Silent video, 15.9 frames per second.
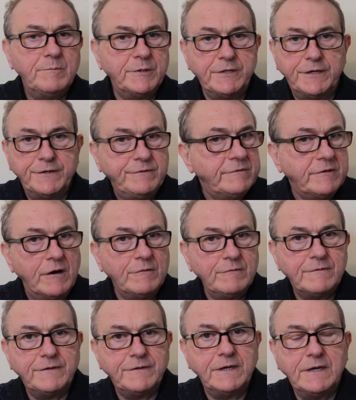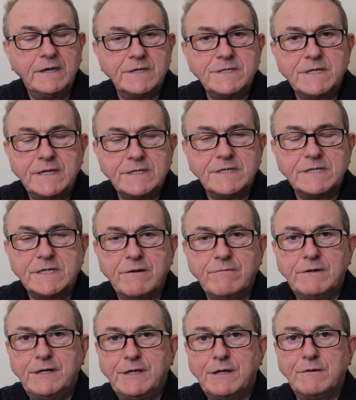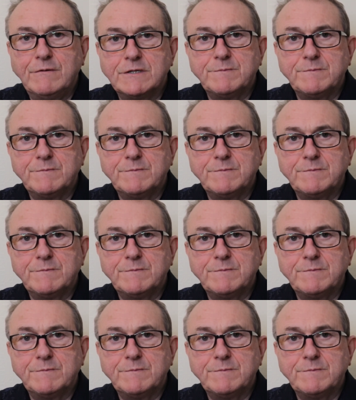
But I don't think it's necessarily going